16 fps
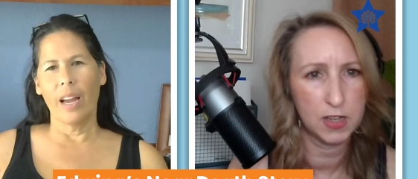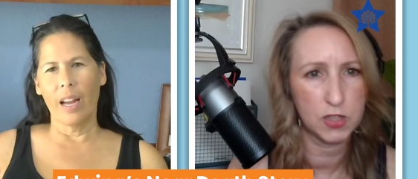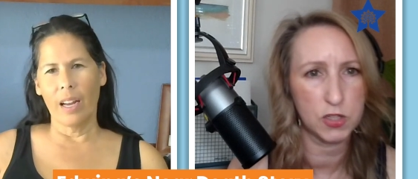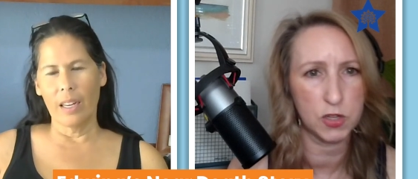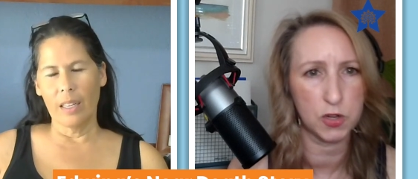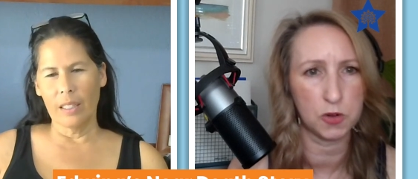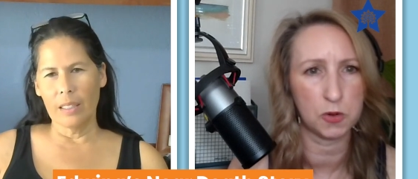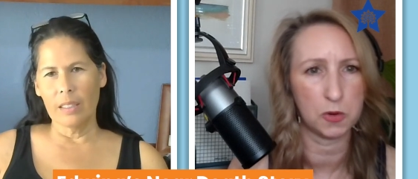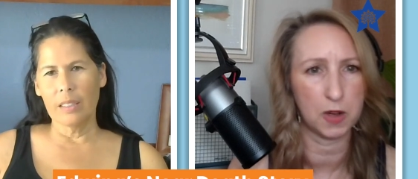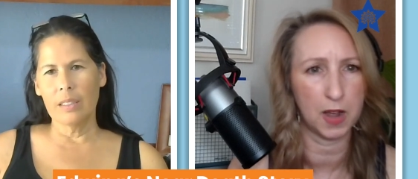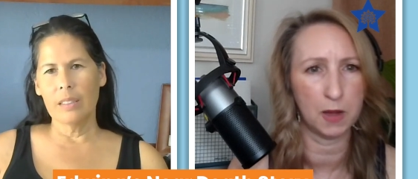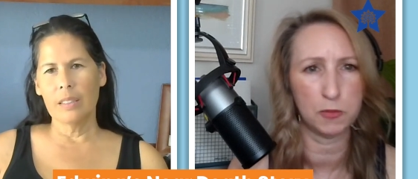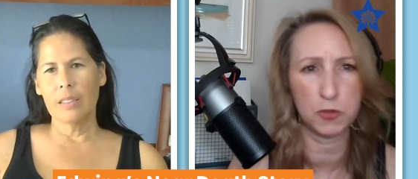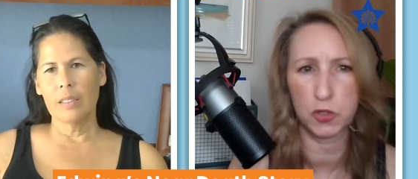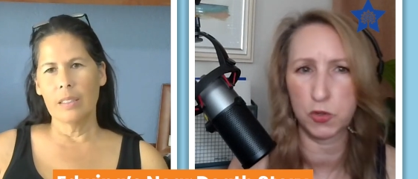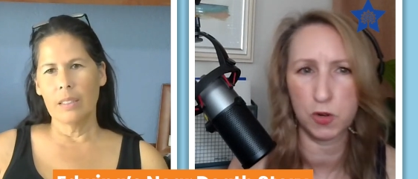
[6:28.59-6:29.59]
Speaker 1: Yeah. So
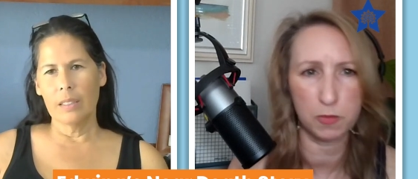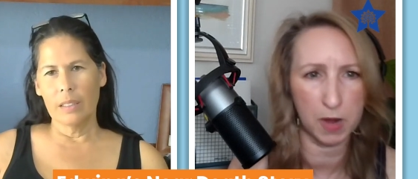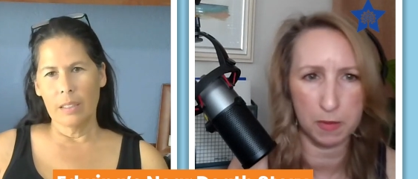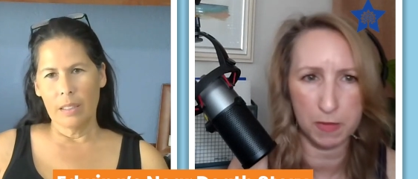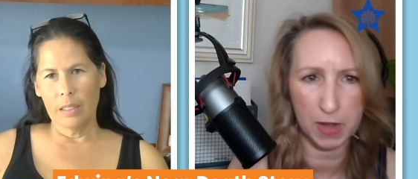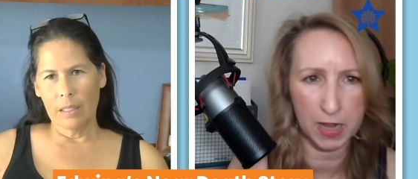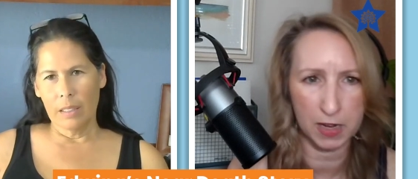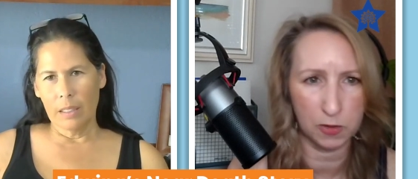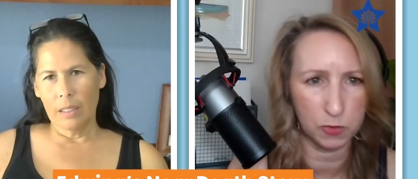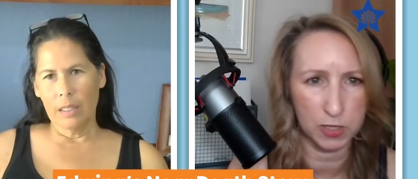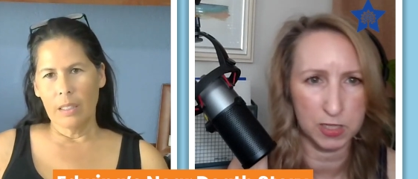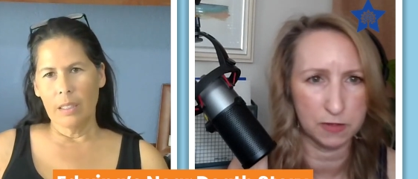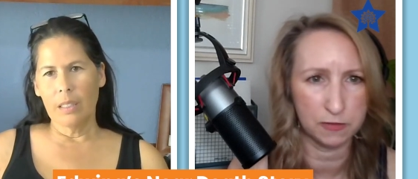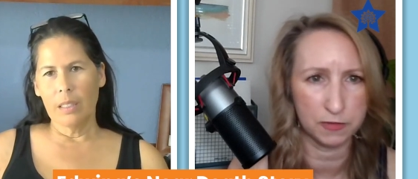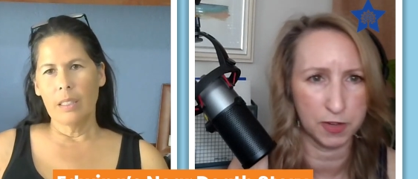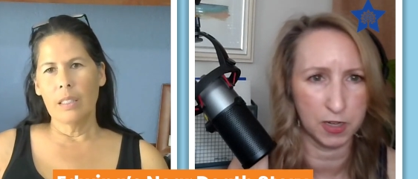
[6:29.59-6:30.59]
I'm sure my mind
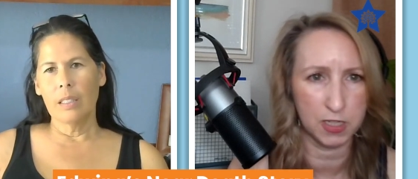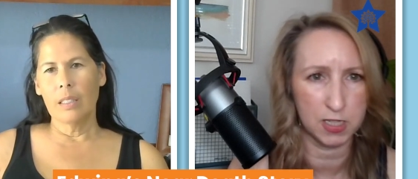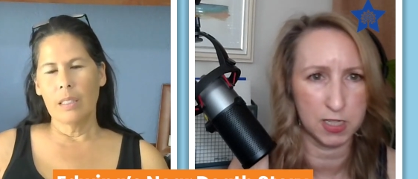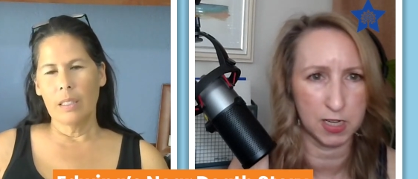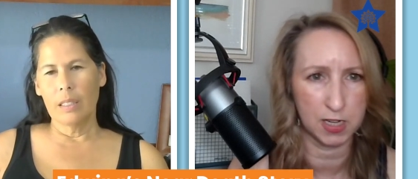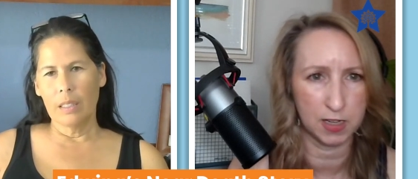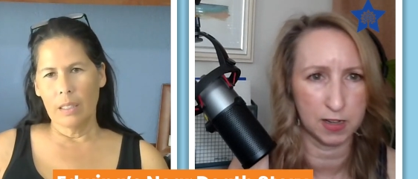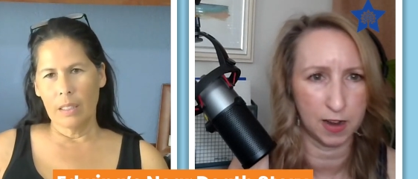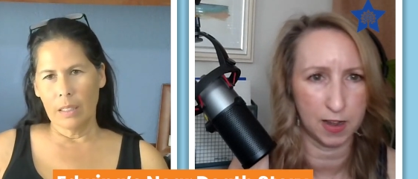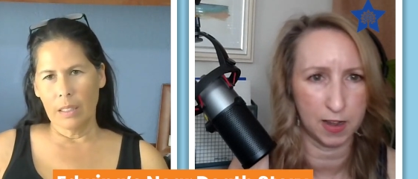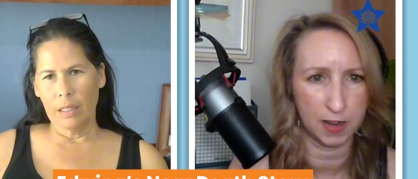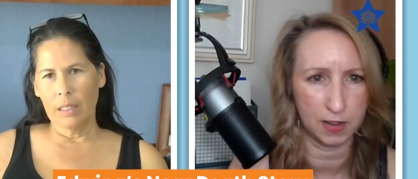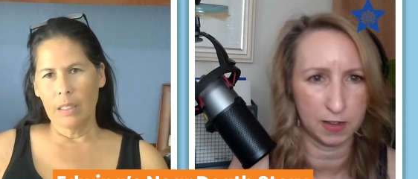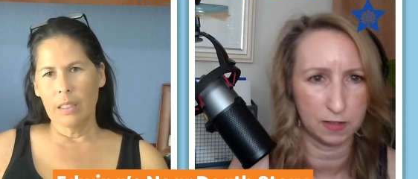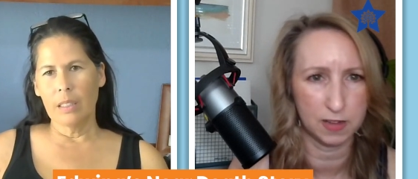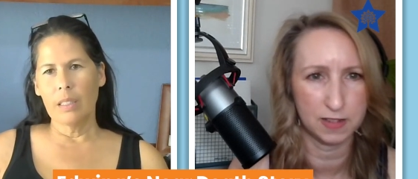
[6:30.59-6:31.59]
wasn't functioning at
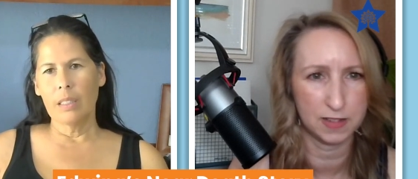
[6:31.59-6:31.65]
high